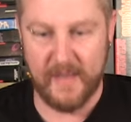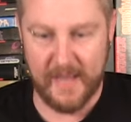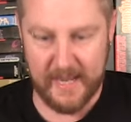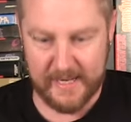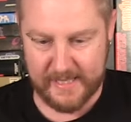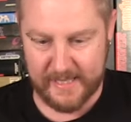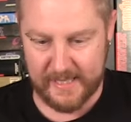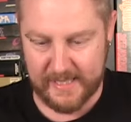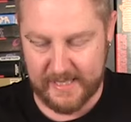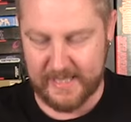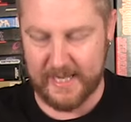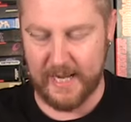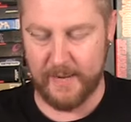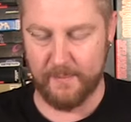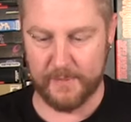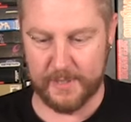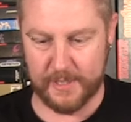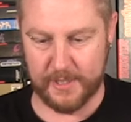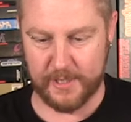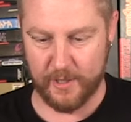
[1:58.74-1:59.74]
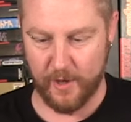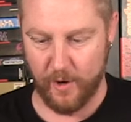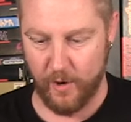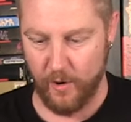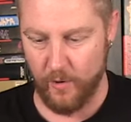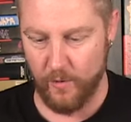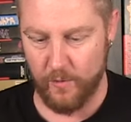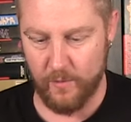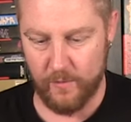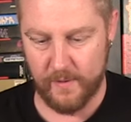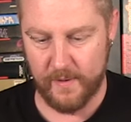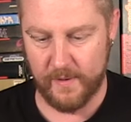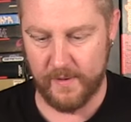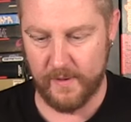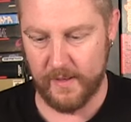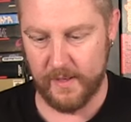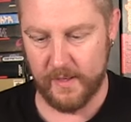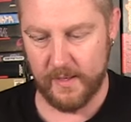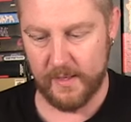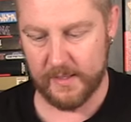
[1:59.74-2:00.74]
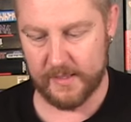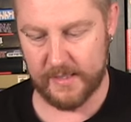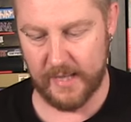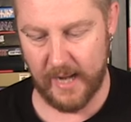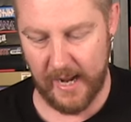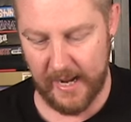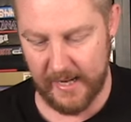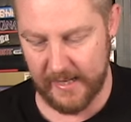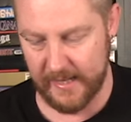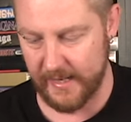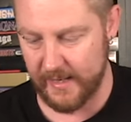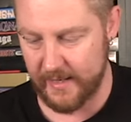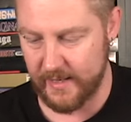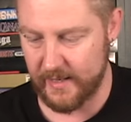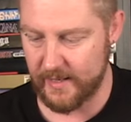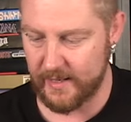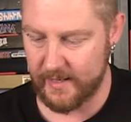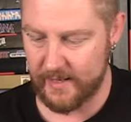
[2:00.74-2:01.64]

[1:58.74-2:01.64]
It just seems so tiny.